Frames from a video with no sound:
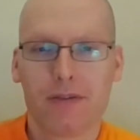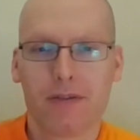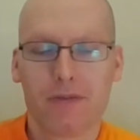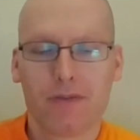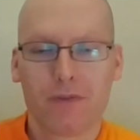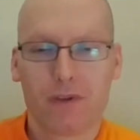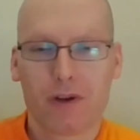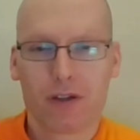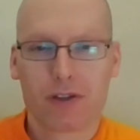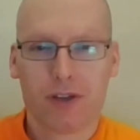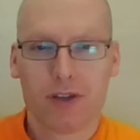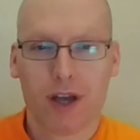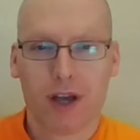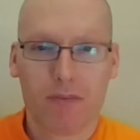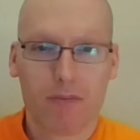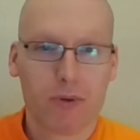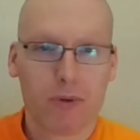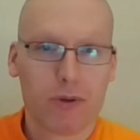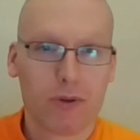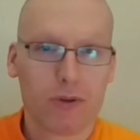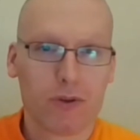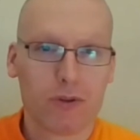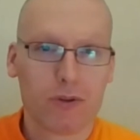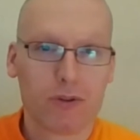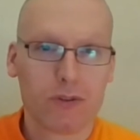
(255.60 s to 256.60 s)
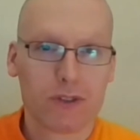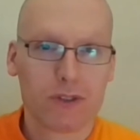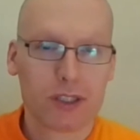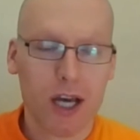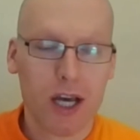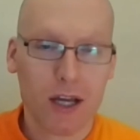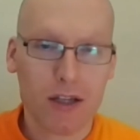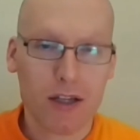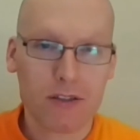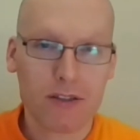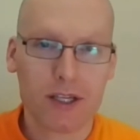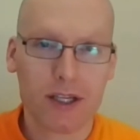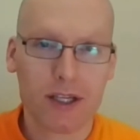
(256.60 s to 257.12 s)
for example,
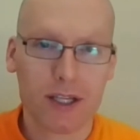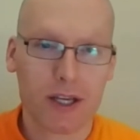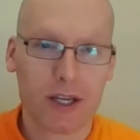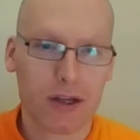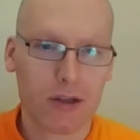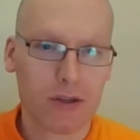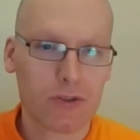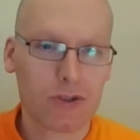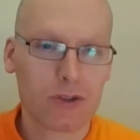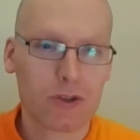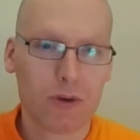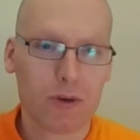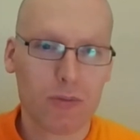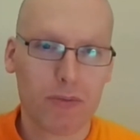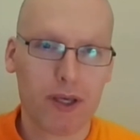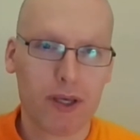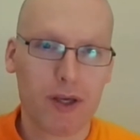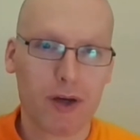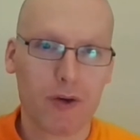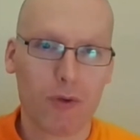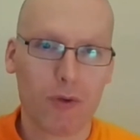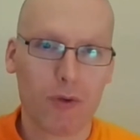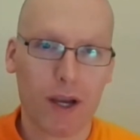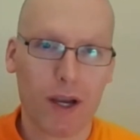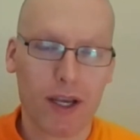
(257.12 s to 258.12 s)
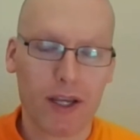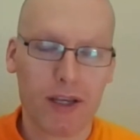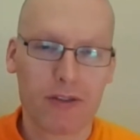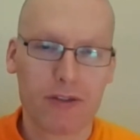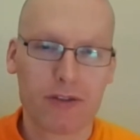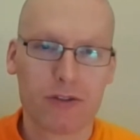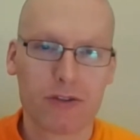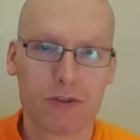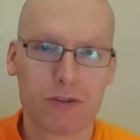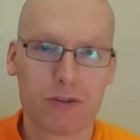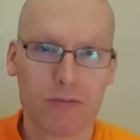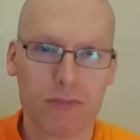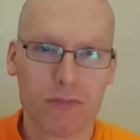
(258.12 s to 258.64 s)
chanting can also be a way
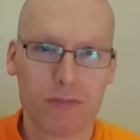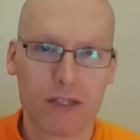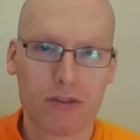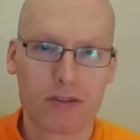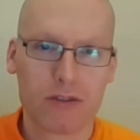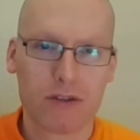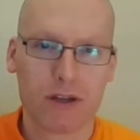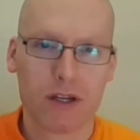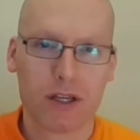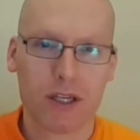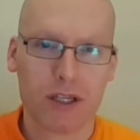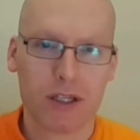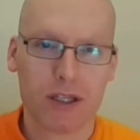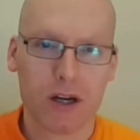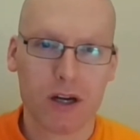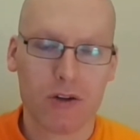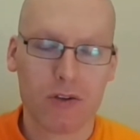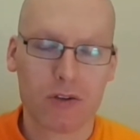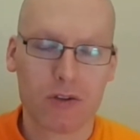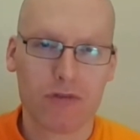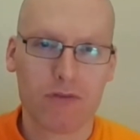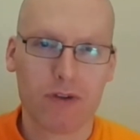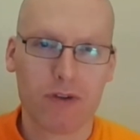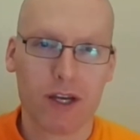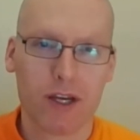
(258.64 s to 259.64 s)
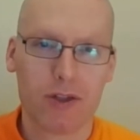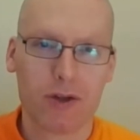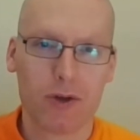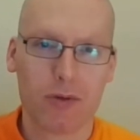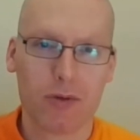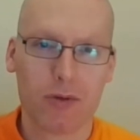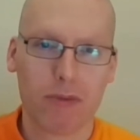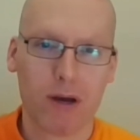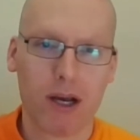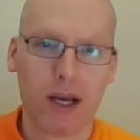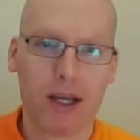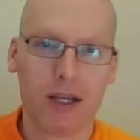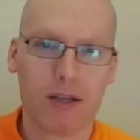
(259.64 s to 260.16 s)
to mentally cultivate your
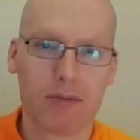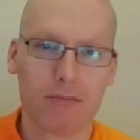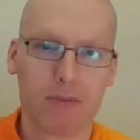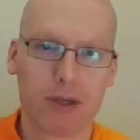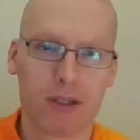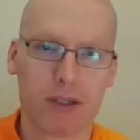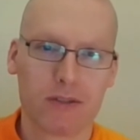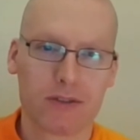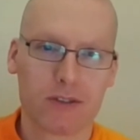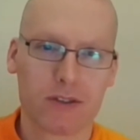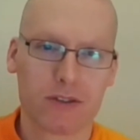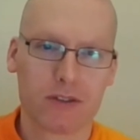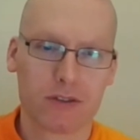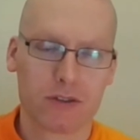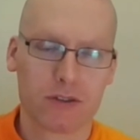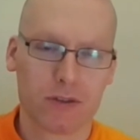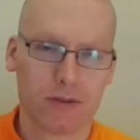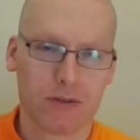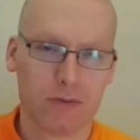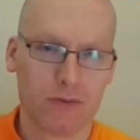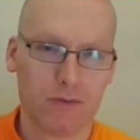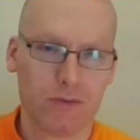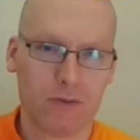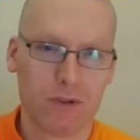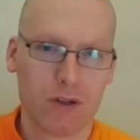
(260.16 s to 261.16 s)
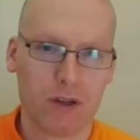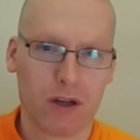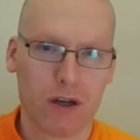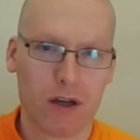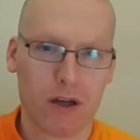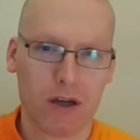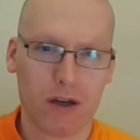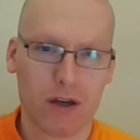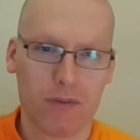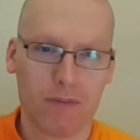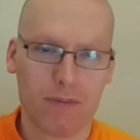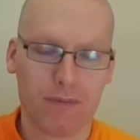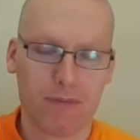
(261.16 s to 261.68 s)
mind because it's a,
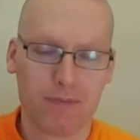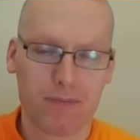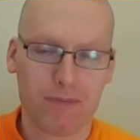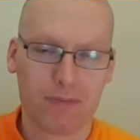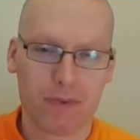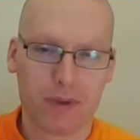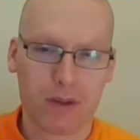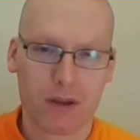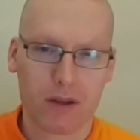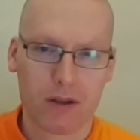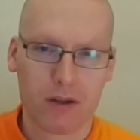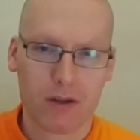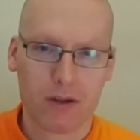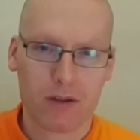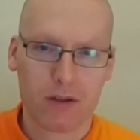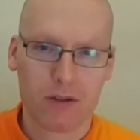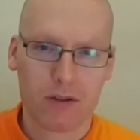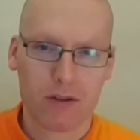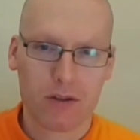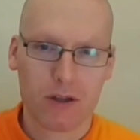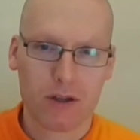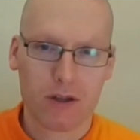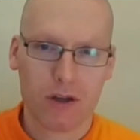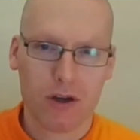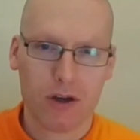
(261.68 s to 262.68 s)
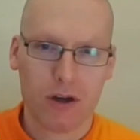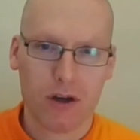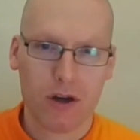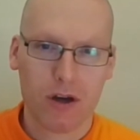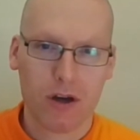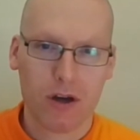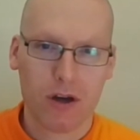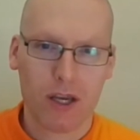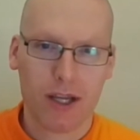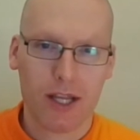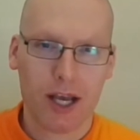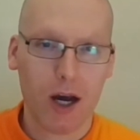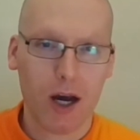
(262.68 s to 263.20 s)
uh,
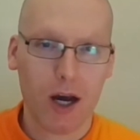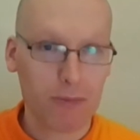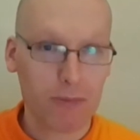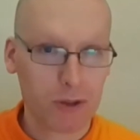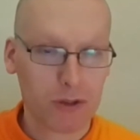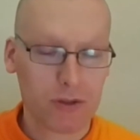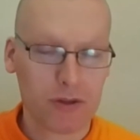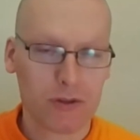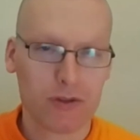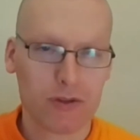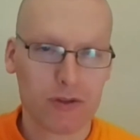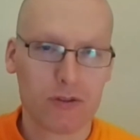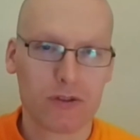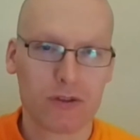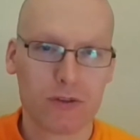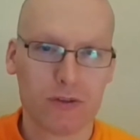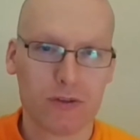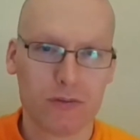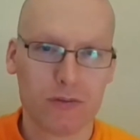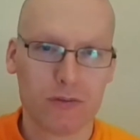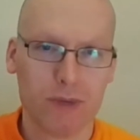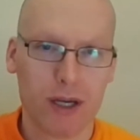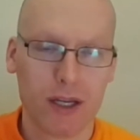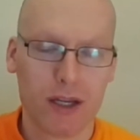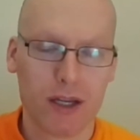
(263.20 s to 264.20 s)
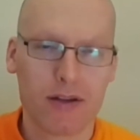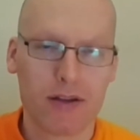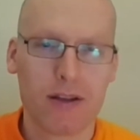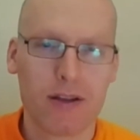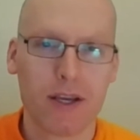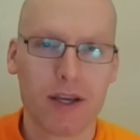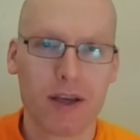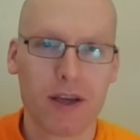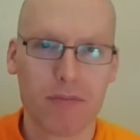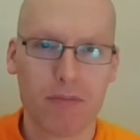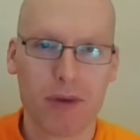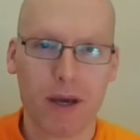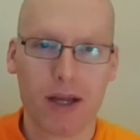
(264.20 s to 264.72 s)
it helps you to
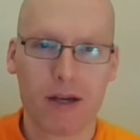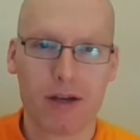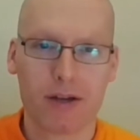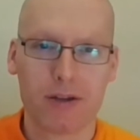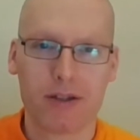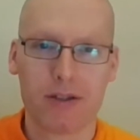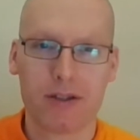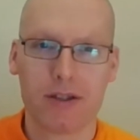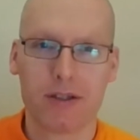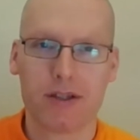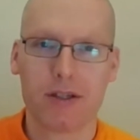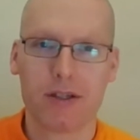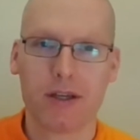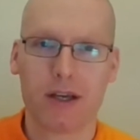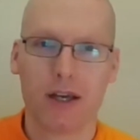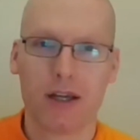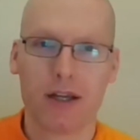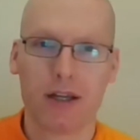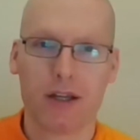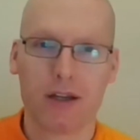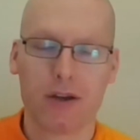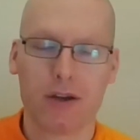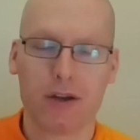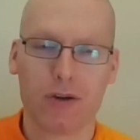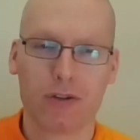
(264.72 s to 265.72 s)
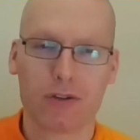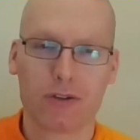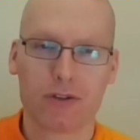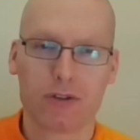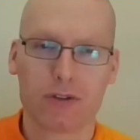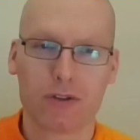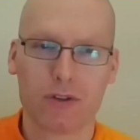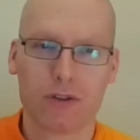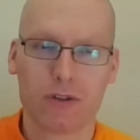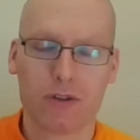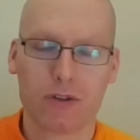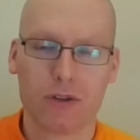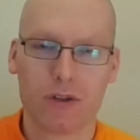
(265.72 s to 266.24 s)
meditate better and it
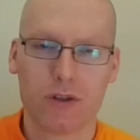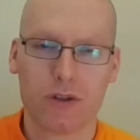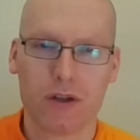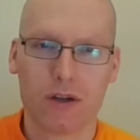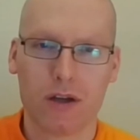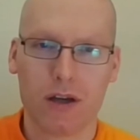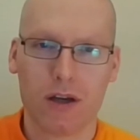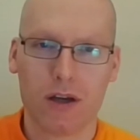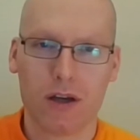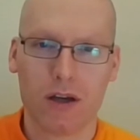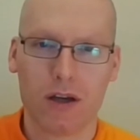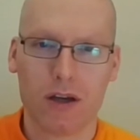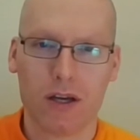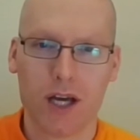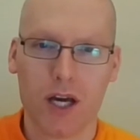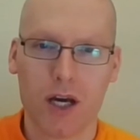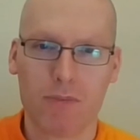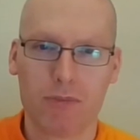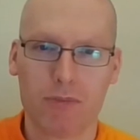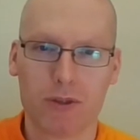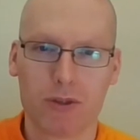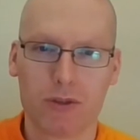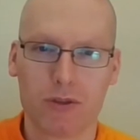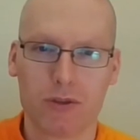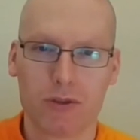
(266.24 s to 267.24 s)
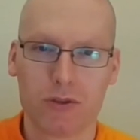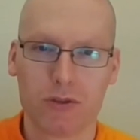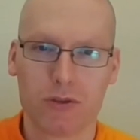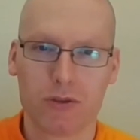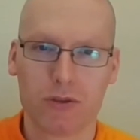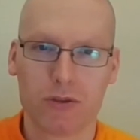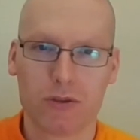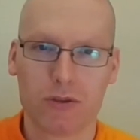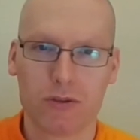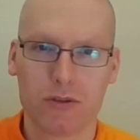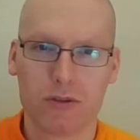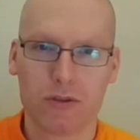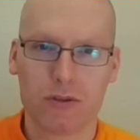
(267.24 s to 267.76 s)
also uh, helps you
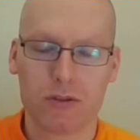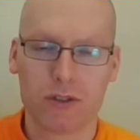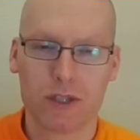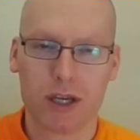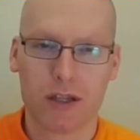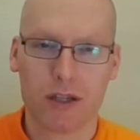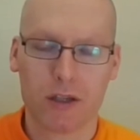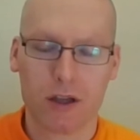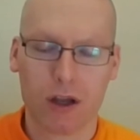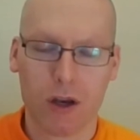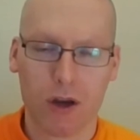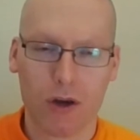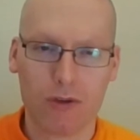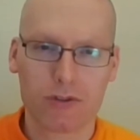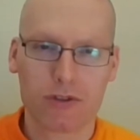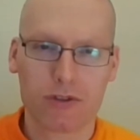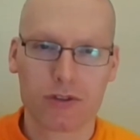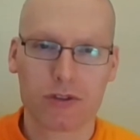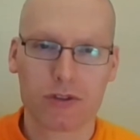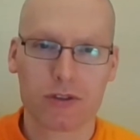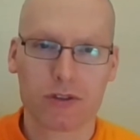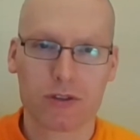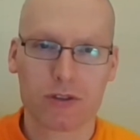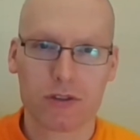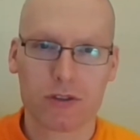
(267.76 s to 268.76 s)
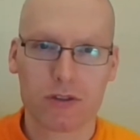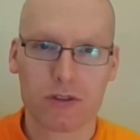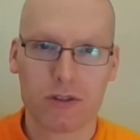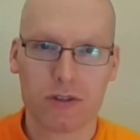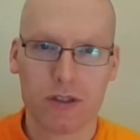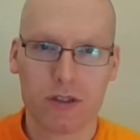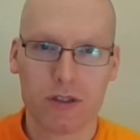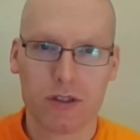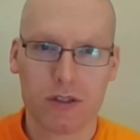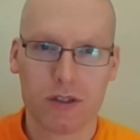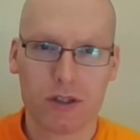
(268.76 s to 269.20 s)
to get closer to the,